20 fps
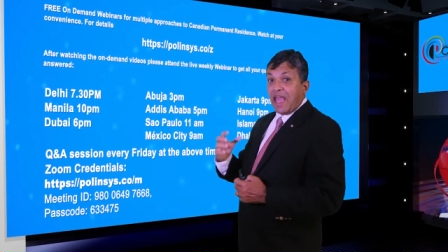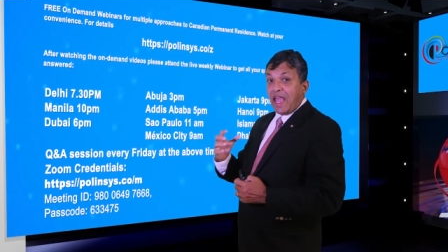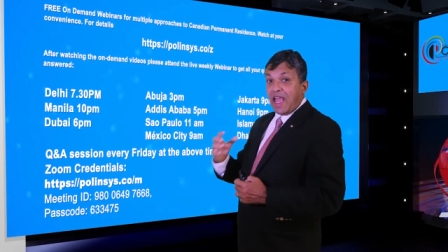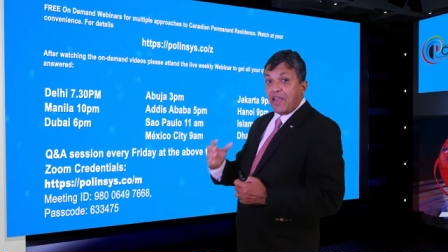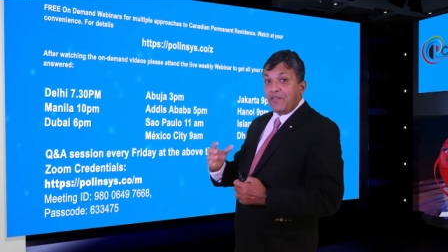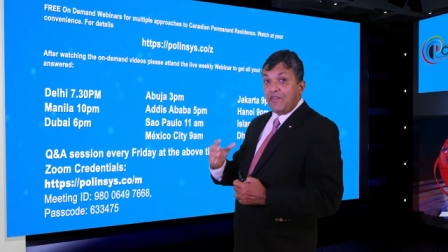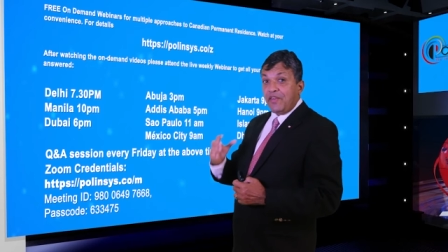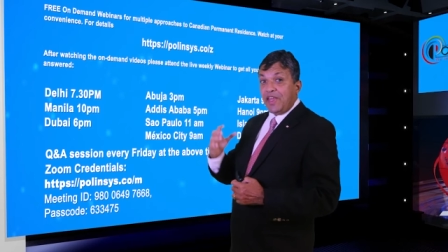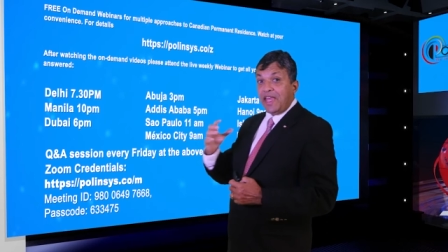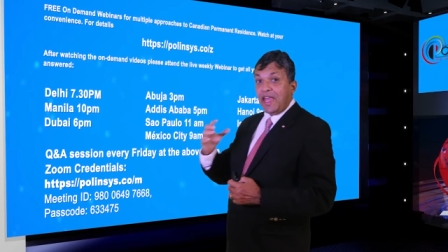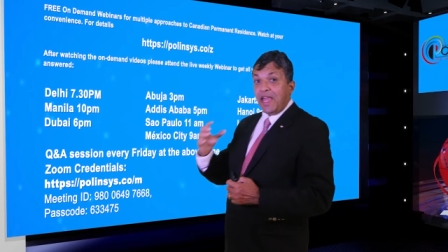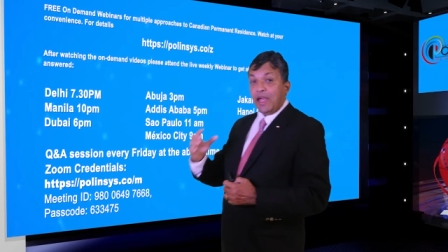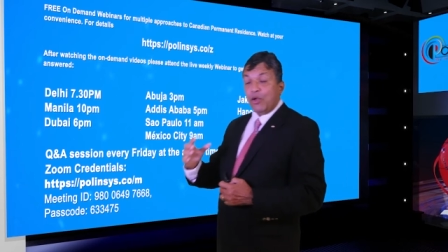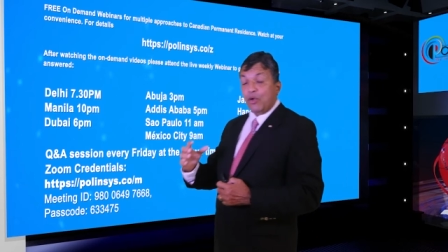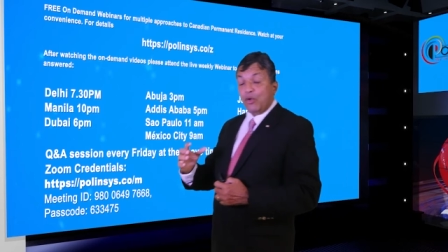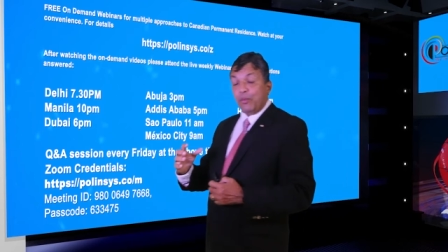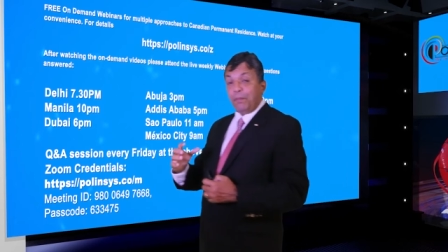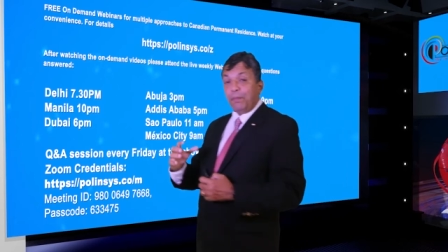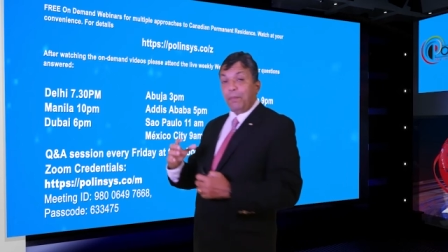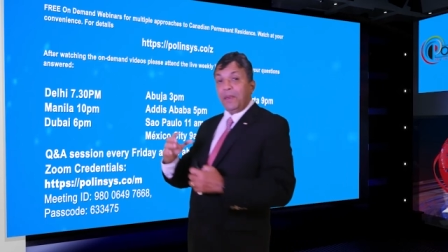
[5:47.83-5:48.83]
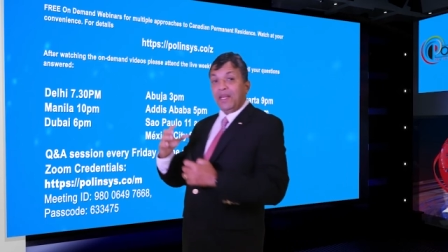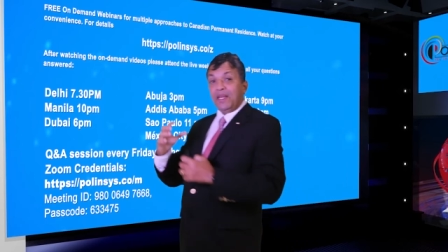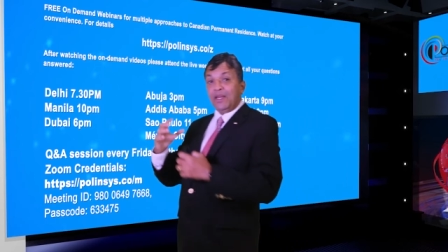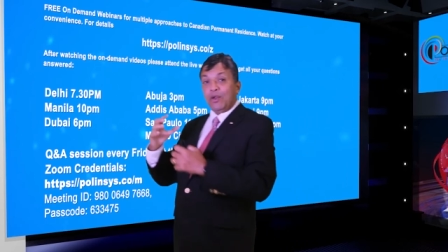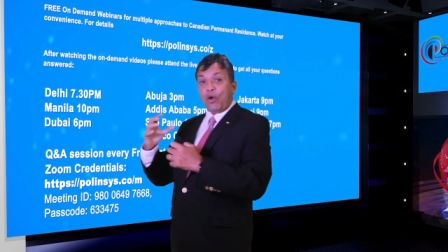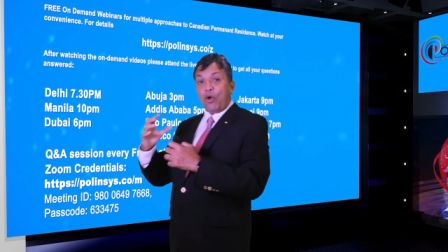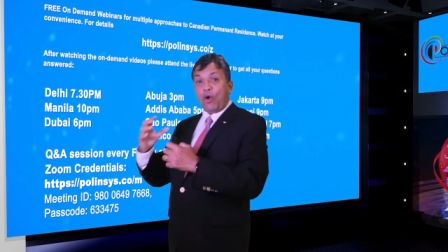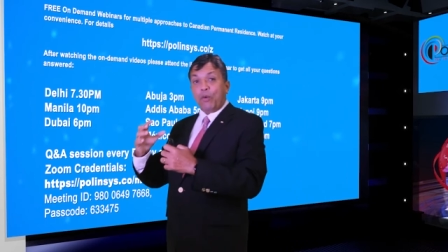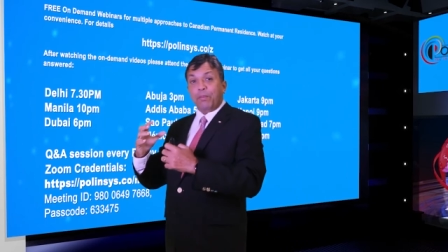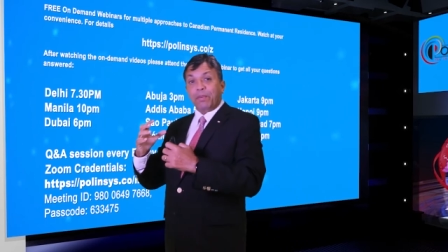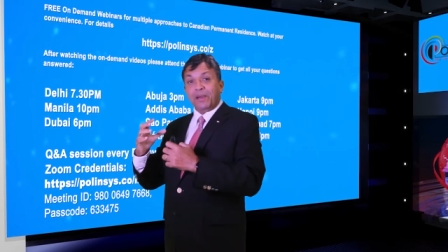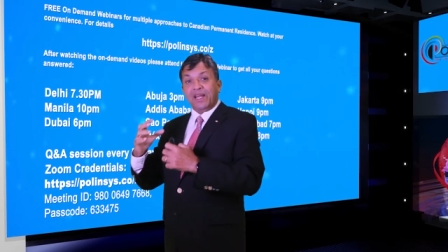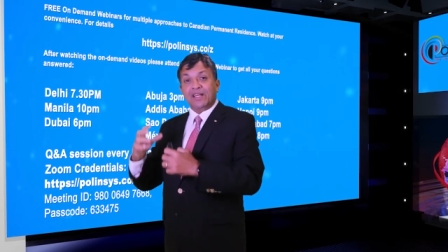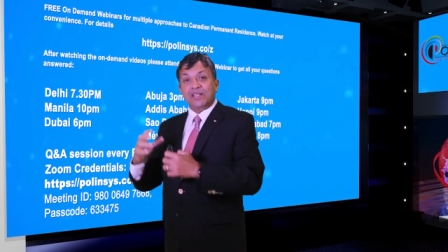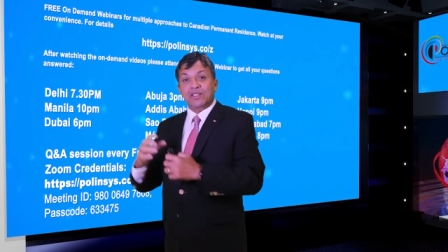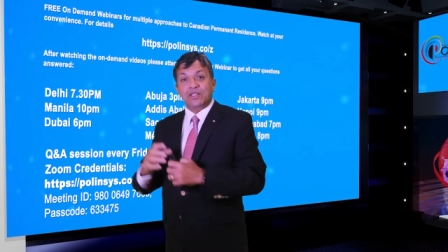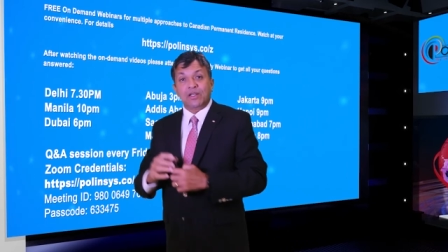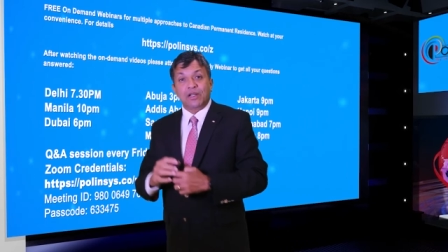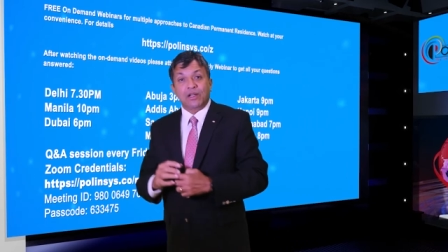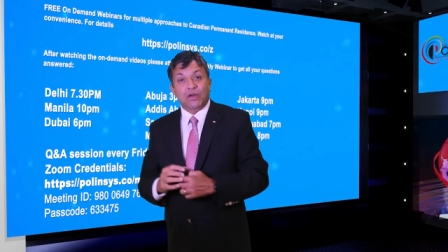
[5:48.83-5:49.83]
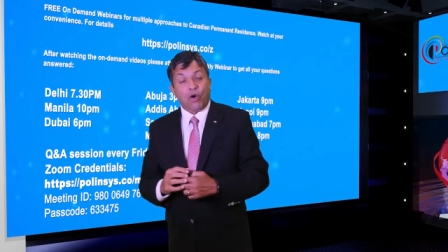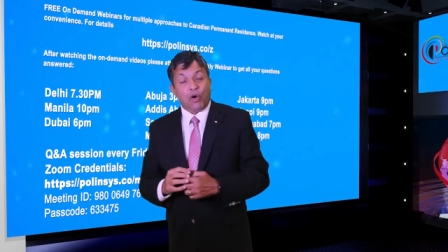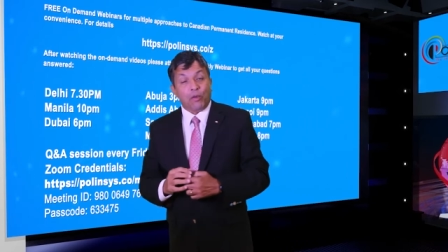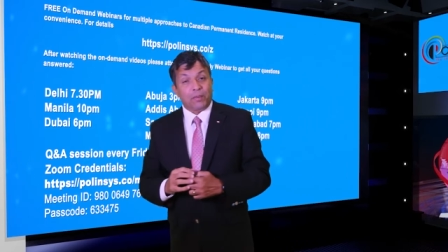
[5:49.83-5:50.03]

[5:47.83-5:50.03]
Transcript: heavy equipment operational